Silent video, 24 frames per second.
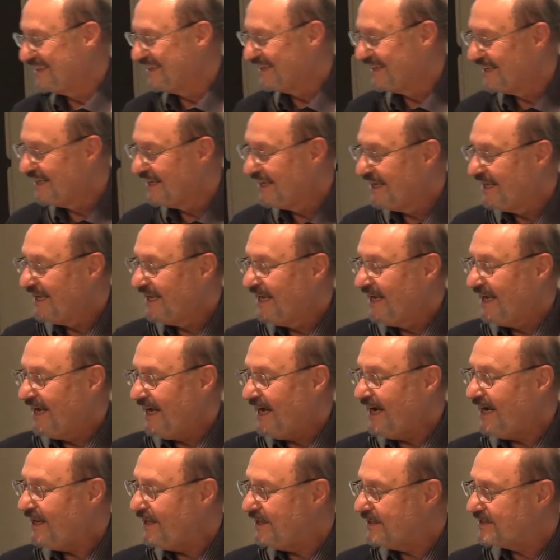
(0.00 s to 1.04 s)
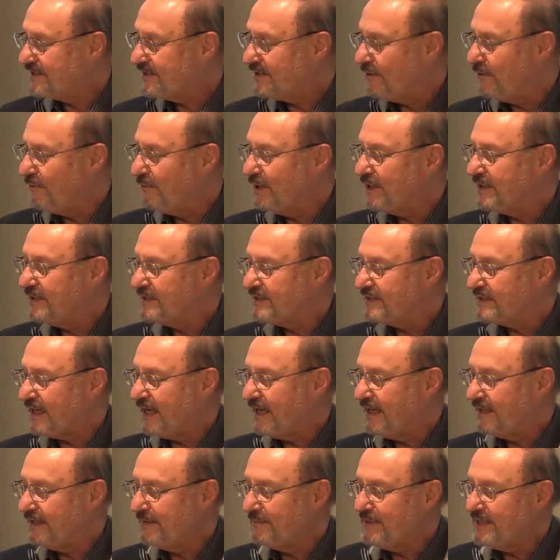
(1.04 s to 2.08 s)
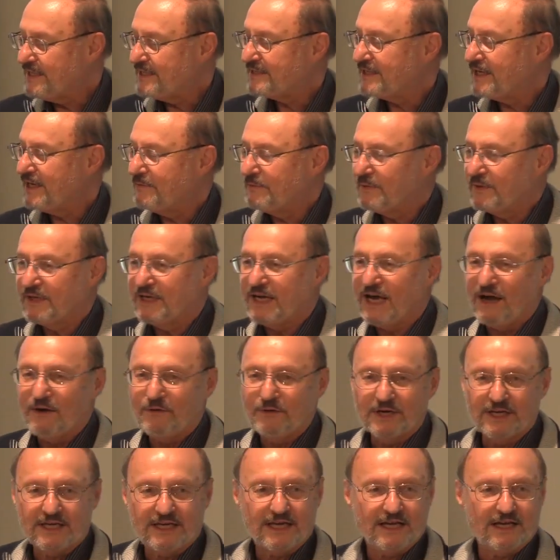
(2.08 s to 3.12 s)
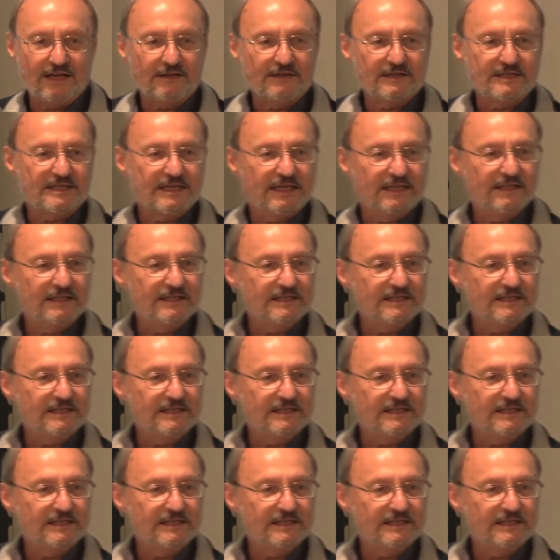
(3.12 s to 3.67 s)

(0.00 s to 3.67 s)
Yeah. Hey, so let me start with Gow and Kells then.